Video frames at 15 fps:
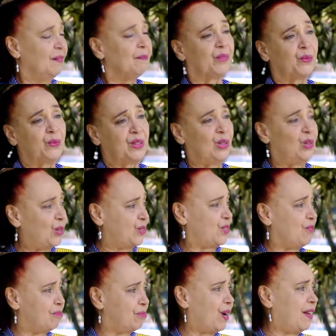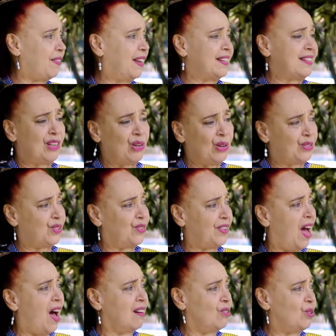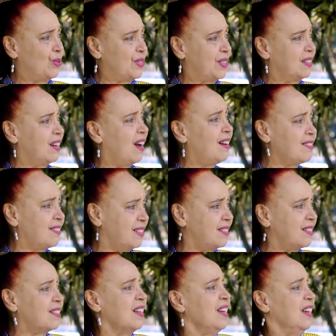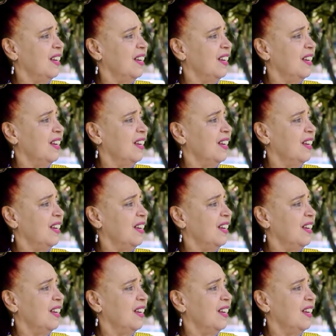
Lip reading: with lots of brothers, lots of uncles and cousins